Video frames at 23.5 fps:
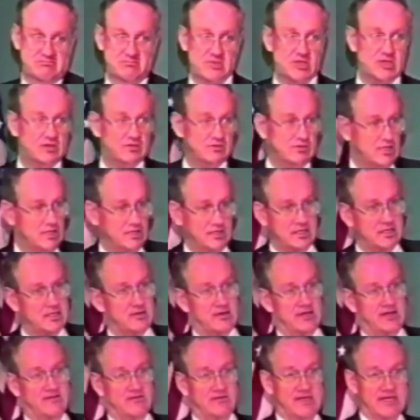you
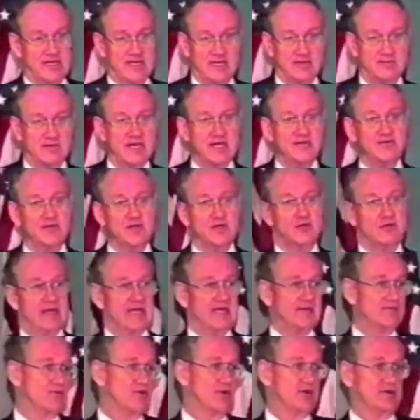don't have to make any money if you don't
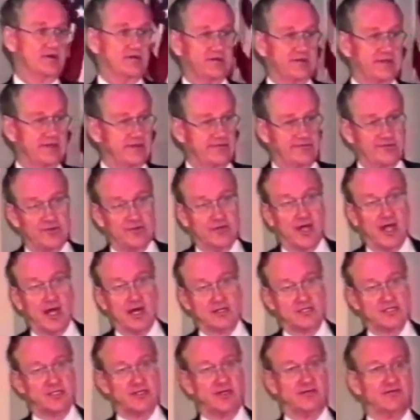make more than a few
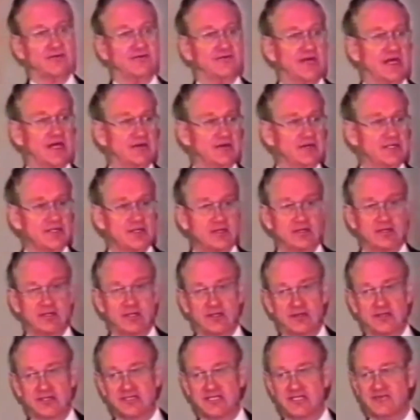dollars. You don't have to file a return, do
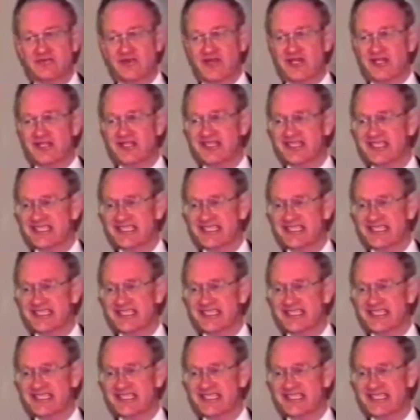you? Is this fun?